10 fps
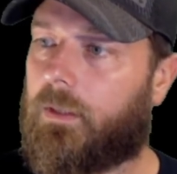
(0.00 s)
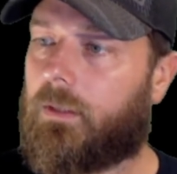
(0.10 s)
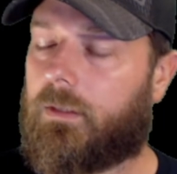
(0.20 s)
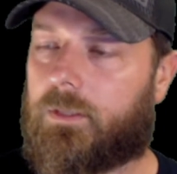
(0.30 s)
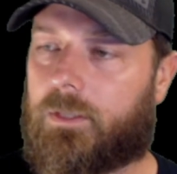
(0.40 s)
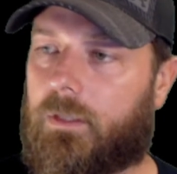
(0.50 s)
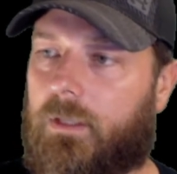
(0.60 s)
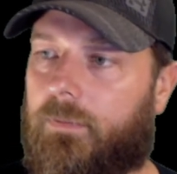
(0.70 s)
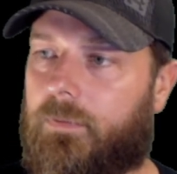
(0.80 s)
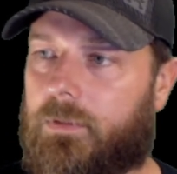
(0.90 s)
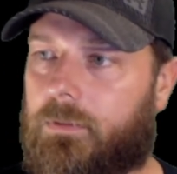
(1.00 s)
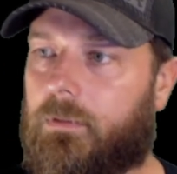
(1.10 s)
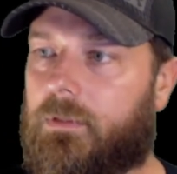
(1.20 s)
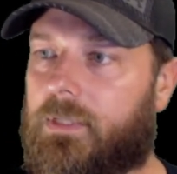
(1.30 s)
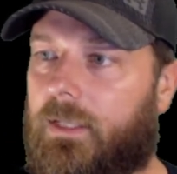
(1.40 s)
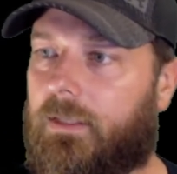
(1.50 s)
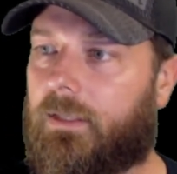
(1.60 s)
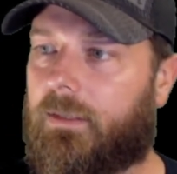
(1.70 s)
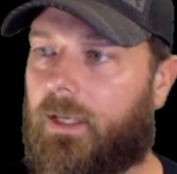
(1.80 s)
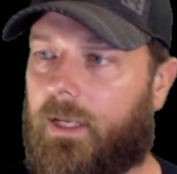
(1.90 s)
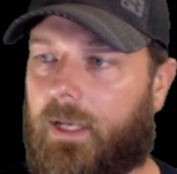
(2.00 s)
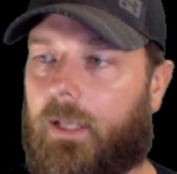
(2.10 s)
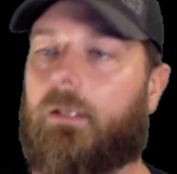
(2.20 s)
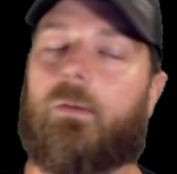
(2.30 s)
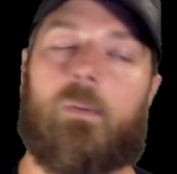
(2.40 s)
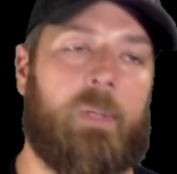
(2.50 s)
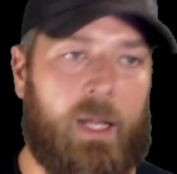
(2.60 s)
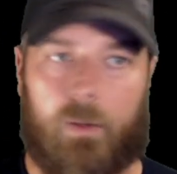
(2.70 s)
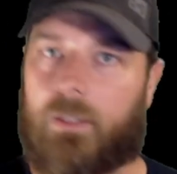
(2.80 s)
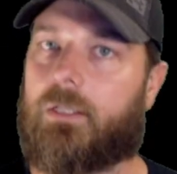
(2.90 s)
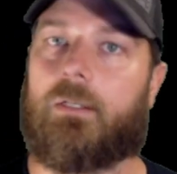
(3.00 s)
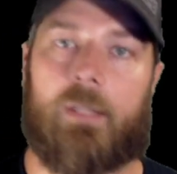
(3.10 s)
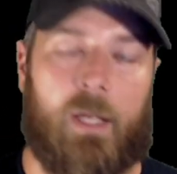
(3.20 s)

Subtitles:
And sure enough, as soon as I did that, I got nothing but hour chest,